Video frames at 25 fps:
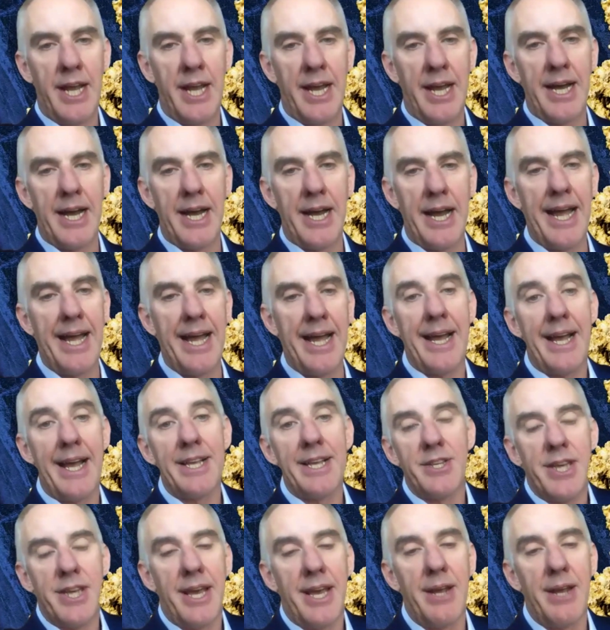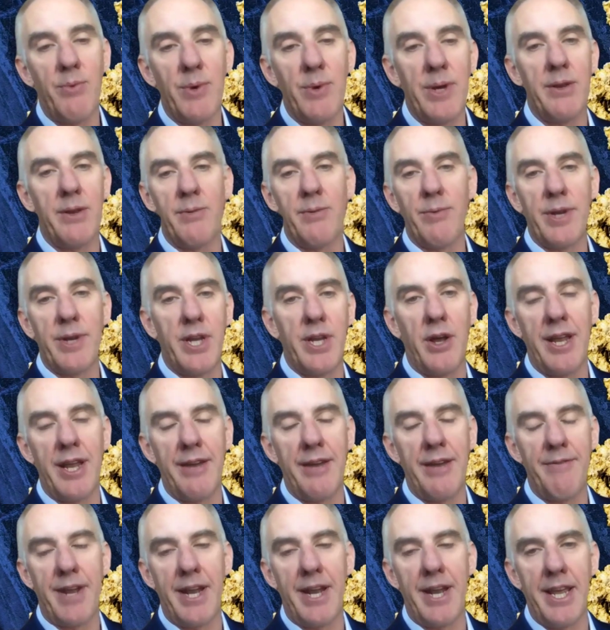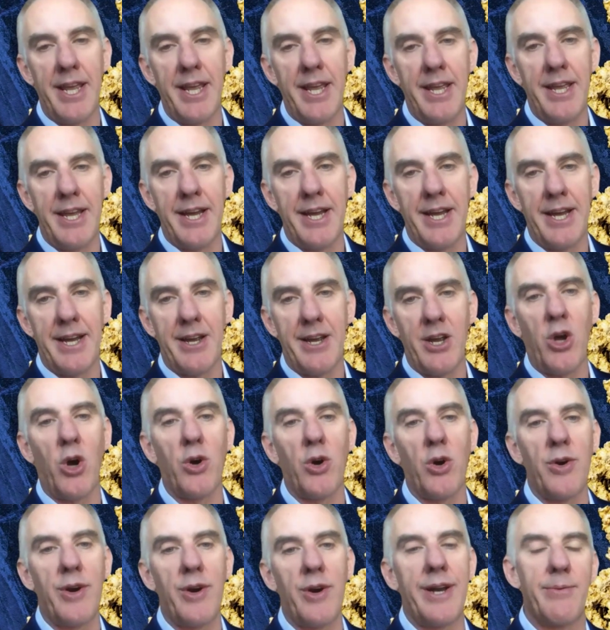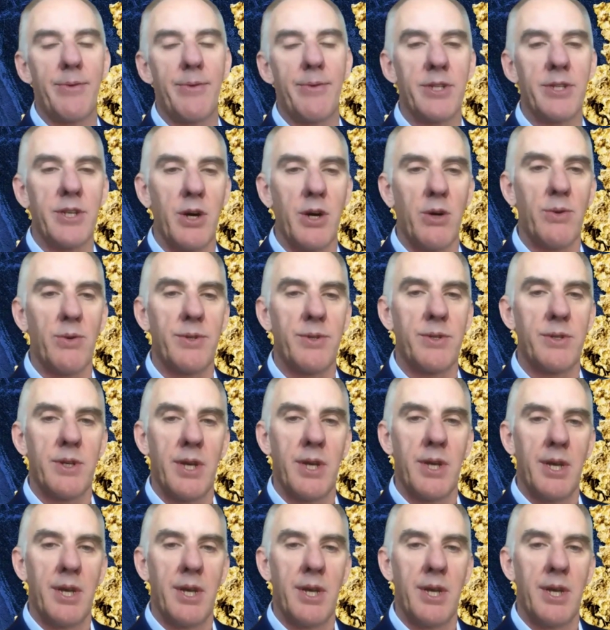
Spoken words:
As yet, we don't have any concrete results.